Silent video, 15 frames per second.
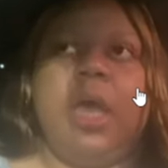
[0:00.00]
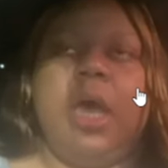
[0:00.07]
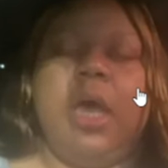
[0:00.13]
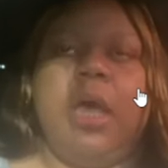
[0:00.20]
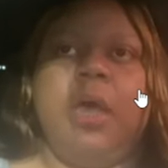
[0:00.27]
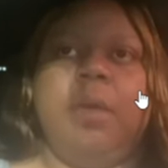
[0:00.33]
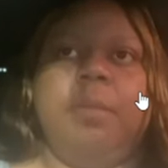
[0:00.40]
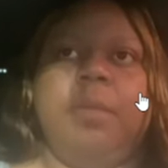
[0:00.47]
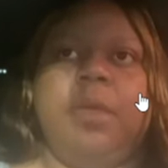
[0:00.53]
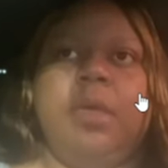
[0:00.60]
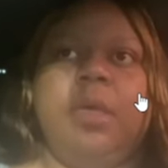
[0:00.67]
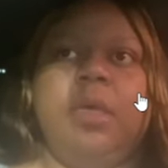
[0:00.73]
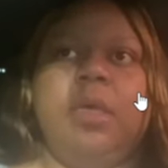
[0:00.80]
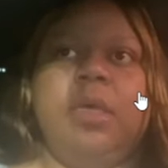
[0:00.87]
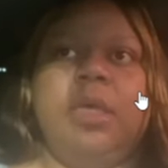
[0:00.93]
Um,
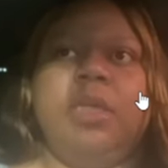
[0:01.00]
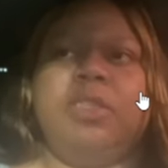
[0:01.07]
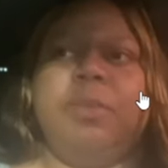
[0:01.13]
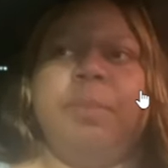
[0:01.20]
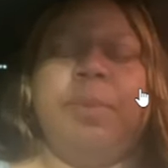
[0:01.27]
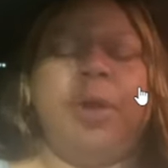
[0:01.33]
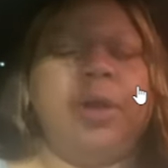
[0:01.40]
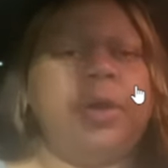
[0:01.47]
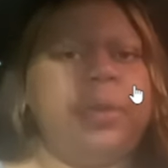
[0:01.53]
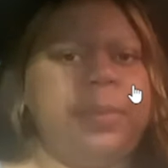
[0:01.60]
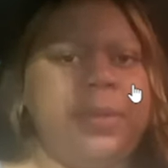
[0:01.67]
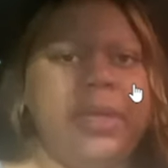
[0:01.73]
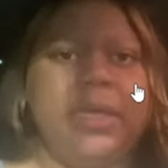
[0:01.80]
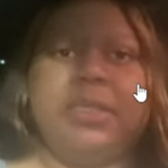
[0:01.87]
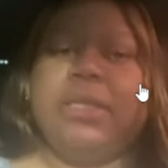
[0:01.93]
it's a burger
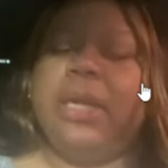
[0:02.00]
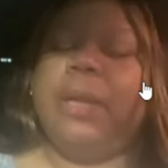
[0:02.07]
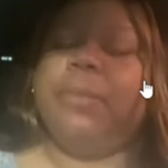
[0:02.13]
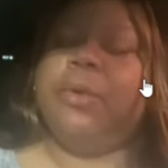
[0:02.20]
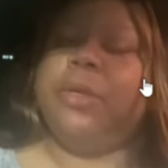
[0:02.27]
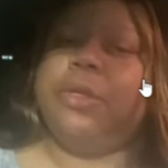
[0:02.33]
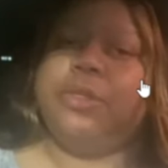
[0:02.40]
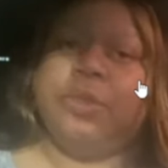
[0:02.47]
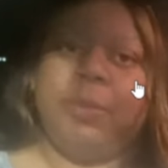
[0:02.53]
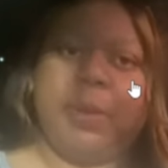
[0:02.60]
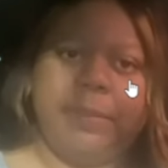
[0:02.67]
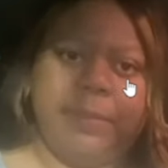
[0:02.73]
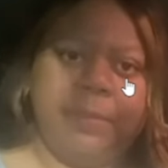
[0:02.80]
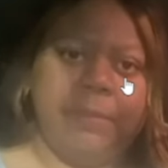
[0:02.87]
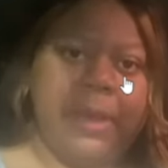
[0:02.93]
place, and I'm going to do
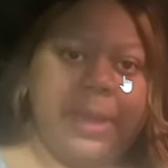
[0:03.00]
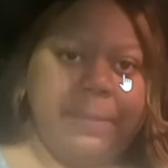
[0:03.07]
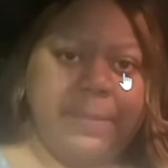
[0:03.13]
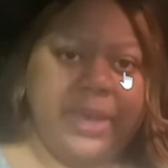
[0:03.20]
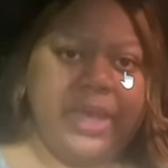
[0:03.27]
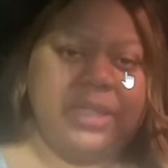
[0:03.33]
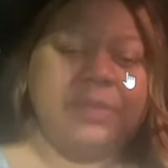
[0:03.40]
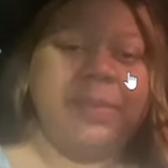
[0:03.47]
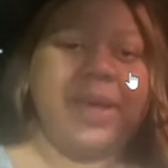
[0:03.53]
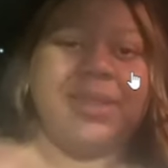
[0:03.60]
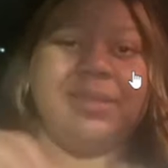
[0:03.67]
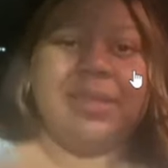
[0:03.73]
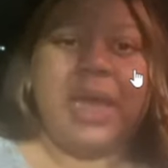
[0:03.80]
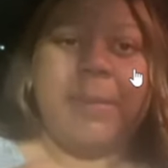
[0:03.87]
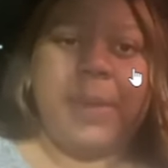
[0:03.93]
my my best by
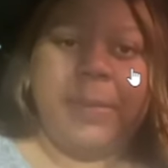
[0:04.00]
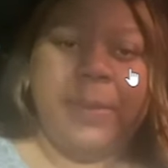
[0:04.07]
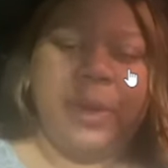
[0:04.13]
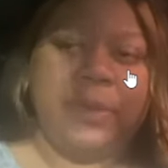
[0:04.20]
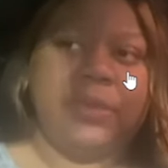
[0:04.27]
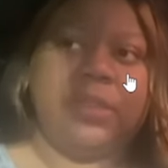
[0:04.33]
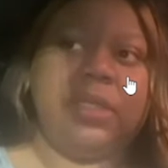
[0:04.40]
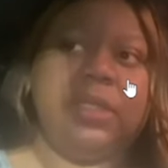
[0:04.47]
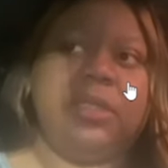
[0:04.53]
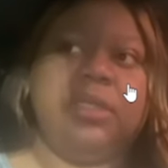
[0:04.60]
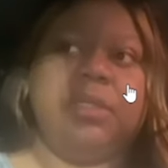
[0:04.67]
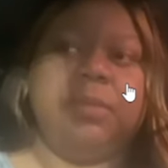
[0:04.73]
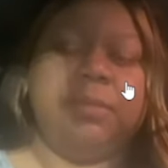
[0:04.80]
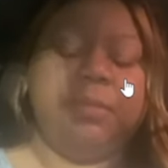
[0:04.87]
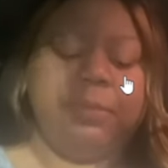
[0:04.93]
the time I post
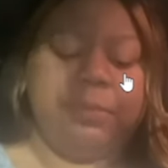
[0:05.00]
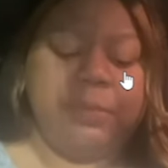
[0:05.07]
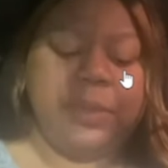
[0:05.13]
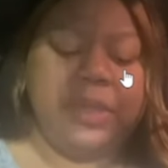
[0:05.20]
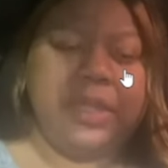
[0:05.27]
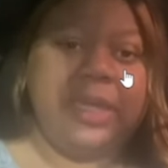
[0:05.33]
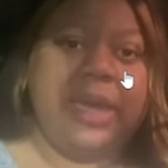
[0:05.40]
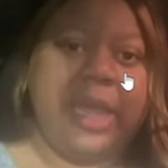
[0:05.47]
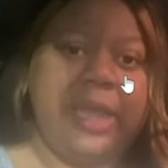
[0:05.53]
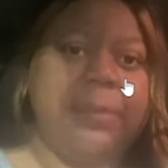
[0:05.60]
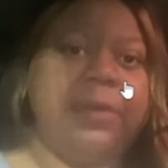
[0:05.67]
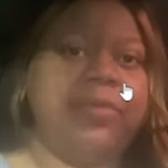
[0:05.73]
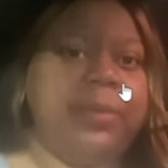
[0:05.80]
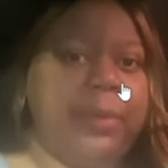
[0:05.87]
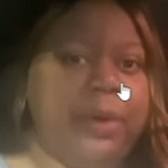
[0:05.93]
this to put the
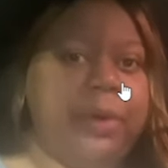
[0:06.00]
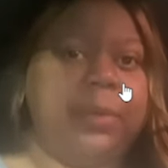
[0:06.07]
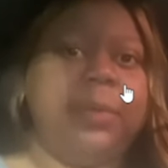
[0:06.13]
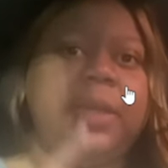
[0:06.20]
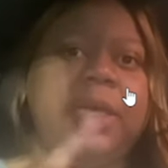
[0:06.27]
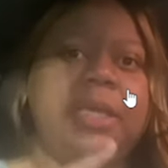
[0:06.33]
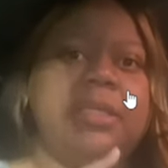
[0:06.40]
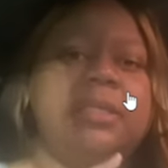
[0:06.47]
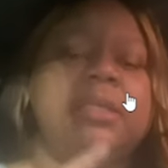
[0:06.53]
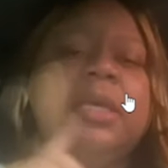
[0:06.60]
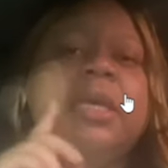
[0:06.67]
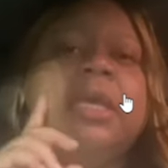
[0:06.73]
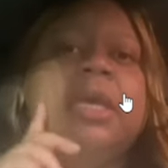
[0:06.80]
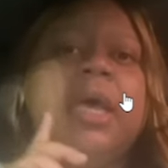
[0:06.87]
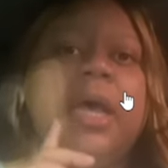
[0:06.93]
name of the burger place
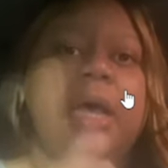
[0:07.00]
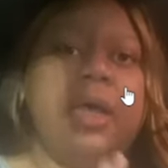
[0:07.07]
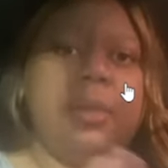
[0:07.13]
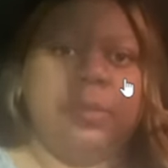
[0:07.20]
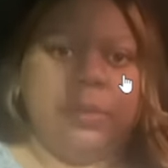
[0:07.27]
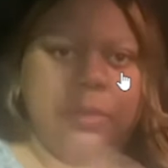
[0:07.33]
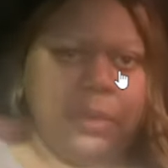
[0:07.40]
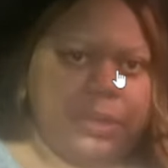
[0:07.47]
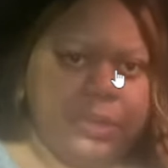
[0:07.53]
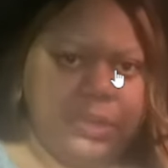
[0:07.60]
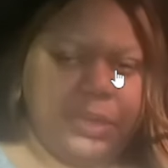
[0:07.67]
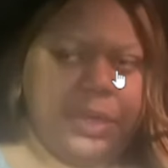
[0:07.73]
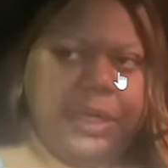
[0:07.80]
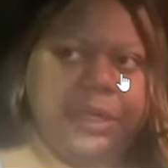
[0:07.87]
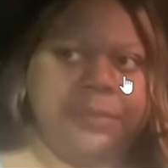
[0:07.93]
um, on the
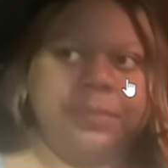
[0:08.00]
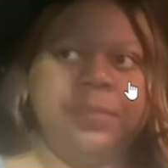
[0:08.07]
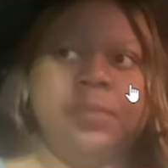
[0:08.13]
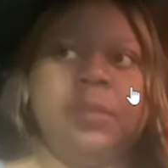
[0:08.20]
screen.